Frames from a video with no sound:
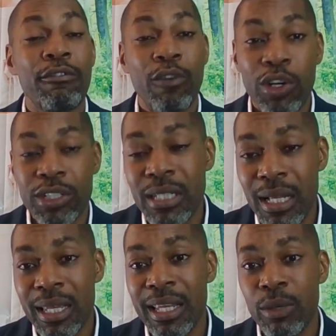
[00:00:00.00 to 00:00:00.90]

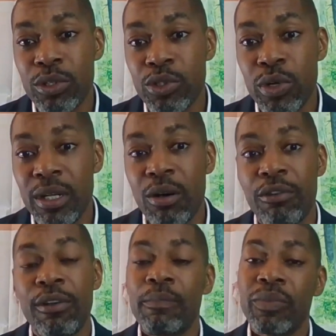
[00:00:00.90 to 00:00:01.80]
Fortunately, it was good
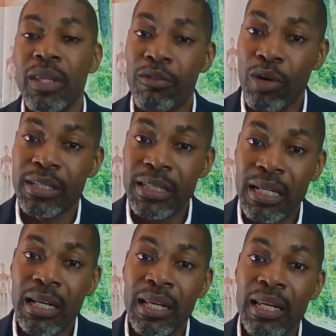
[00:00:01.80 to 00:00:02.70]
enough.
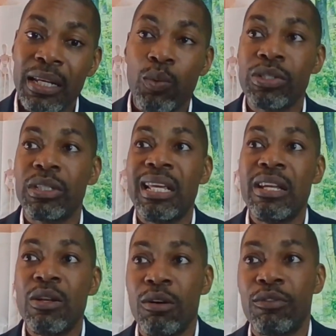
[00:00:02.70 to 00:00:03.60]
Fortunately, it was
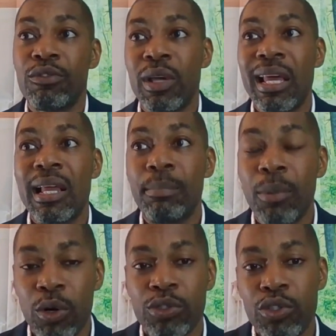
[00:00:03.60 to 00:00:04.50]
enough to help
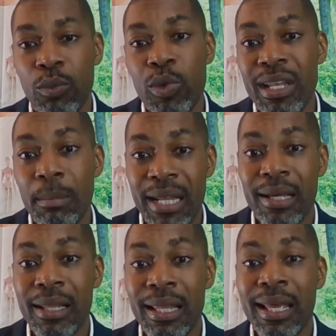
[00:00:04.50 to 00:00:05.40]
us to win a
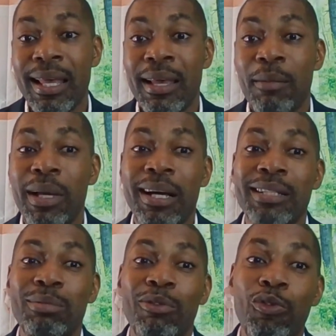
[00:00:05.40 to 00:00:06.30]
medal.
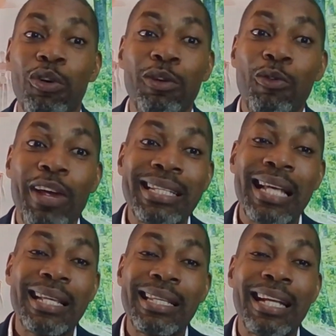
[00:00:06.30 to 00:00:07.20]
Because before the race,
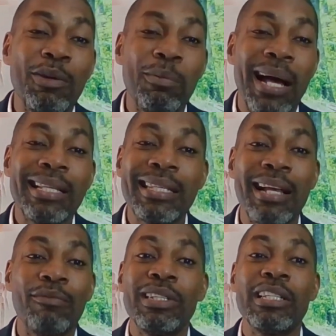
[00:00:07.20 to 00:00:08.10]
I said to
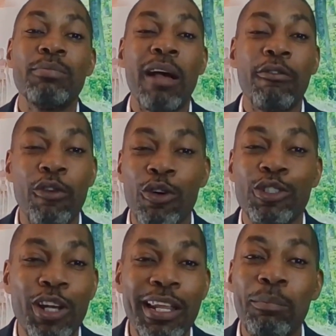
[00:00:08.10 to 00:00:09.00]
myself, this is my
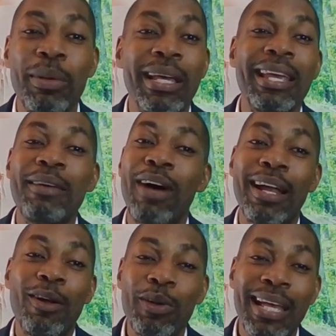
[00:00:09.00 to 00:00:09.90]
first Olympic. If I
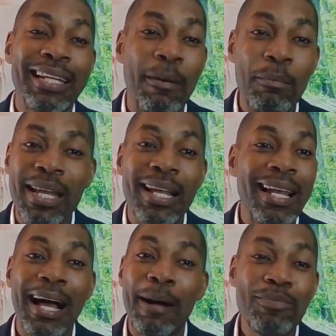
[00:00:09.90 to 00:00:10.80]
don't get a
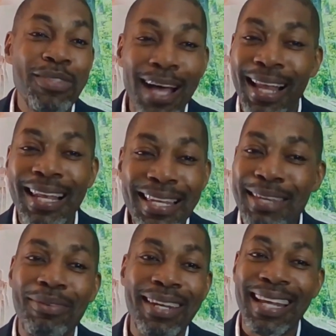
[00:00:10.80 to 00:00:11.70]
medal, I'm not
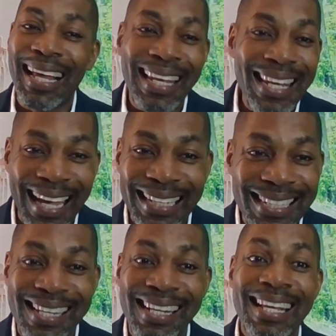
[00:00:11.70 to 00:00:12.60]
leaving
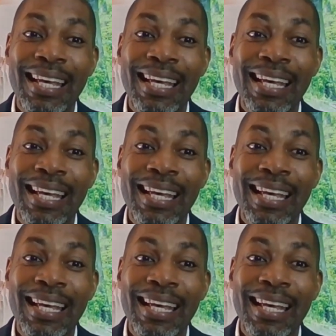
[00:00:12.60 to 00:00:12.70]
Atlanta.